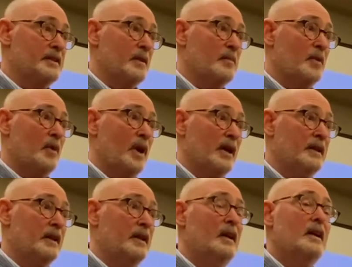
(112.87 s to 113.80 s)
Number
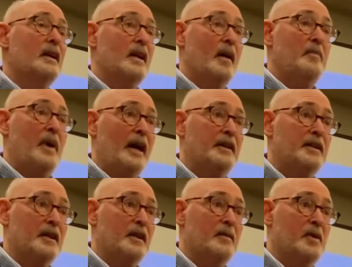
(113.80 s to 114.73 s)
one, come back to
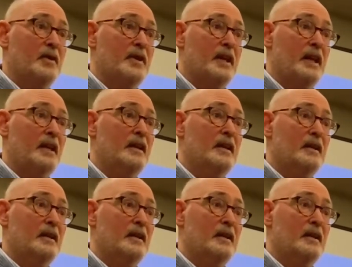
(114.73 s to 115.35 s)
the community.